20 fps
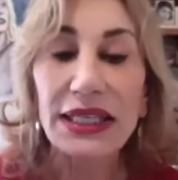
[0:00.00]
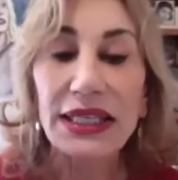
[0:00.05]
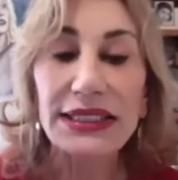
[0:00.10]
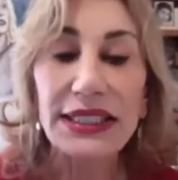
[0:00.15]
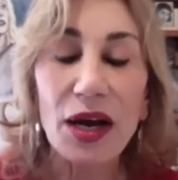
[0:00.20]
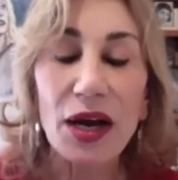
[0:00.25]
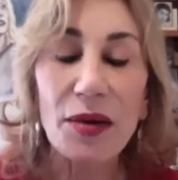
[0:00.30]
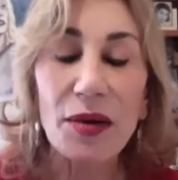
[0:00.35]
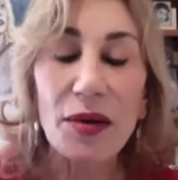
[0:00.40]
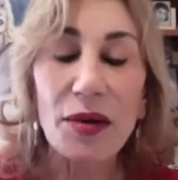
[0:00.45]

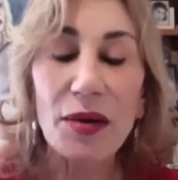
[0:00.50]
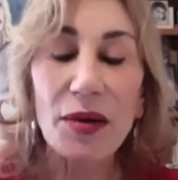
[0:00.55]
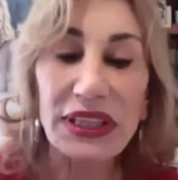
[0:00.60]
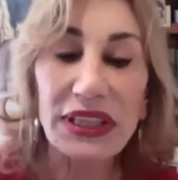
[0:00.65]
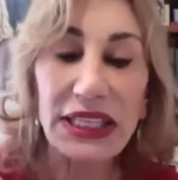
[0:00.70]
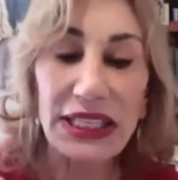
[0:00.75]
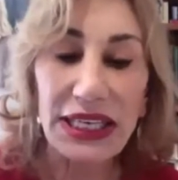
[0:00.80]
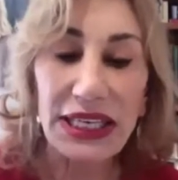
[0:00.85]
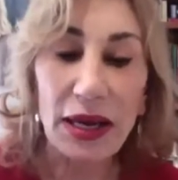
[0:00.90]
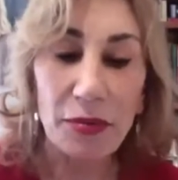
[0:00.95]
tell me
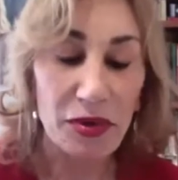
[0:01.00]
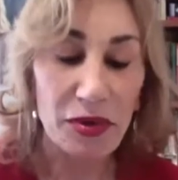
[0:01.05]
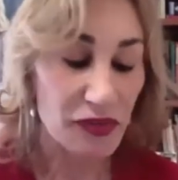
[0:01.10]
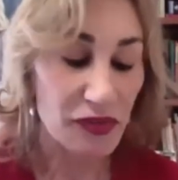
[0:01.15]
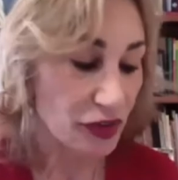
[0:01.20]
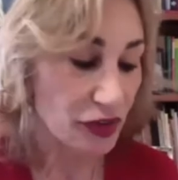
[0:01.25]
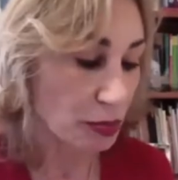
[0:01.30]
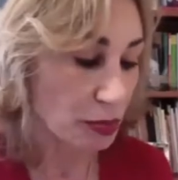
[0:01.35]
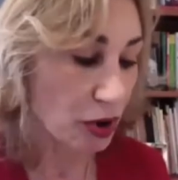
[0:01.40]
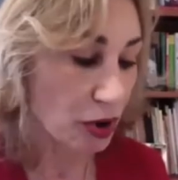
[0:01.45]
what the name of
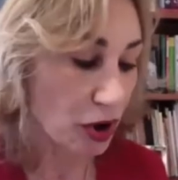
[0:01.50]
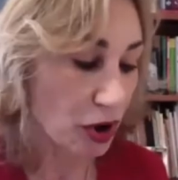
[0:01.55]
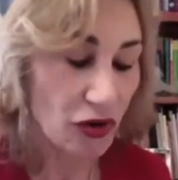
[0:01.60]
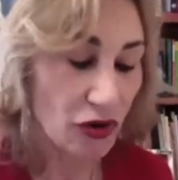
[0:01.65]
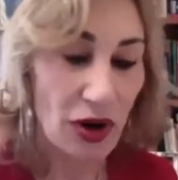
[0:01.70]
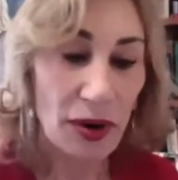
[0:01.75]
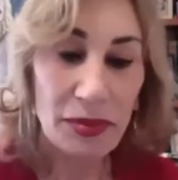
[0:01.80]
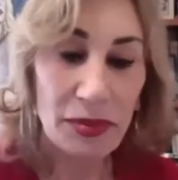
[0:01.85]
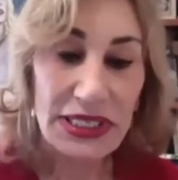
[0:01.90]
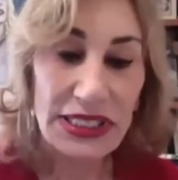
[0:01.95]
your
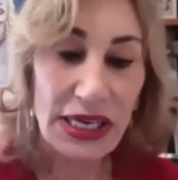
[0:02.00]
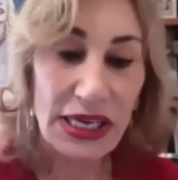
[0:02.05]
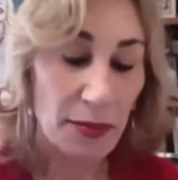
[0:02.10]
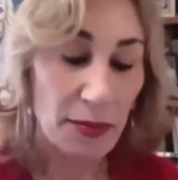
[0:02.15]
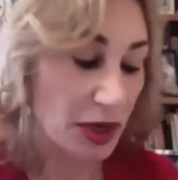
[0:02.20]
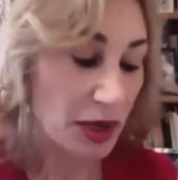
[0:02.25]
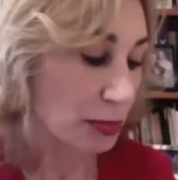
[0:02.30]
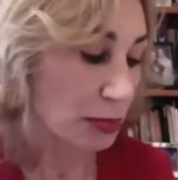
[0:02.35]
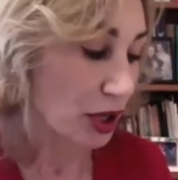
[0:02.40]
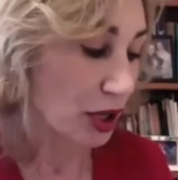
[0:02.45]
program is.
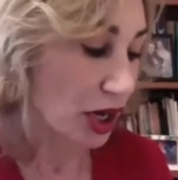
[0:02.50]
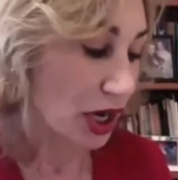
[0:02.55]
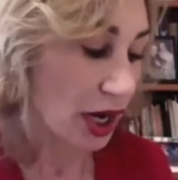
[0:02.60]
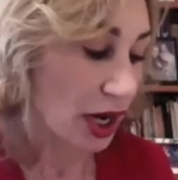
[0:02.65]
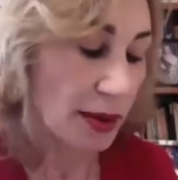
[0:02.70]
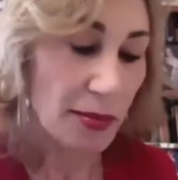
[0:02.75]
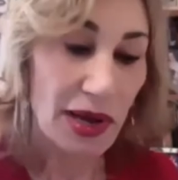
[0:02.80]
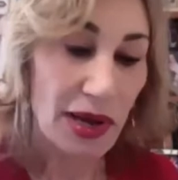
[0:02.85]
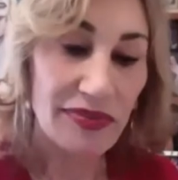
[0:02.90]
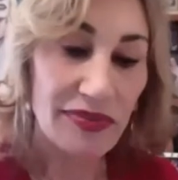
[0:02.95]
I'm going to put it
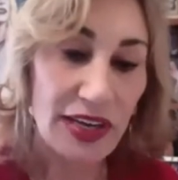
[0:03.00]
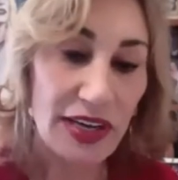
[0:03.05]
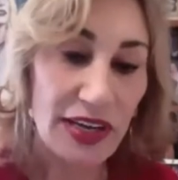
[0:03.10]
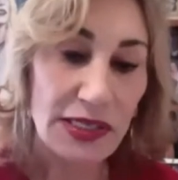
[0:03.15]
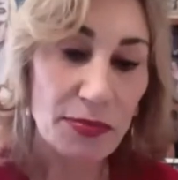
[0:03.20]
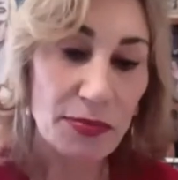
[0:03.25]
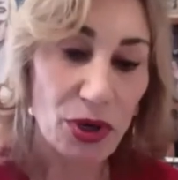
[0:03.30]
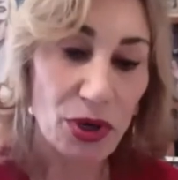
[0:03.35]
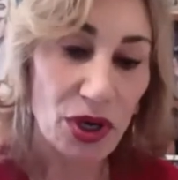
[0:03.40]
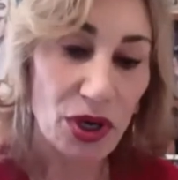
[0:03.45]
on my
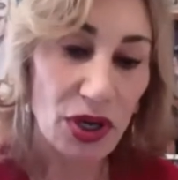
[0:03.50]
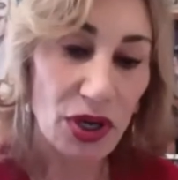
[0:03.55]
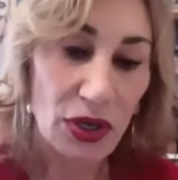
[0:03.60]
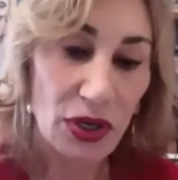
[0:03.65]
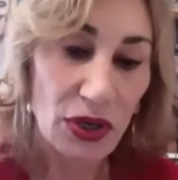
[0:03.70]
Facebook.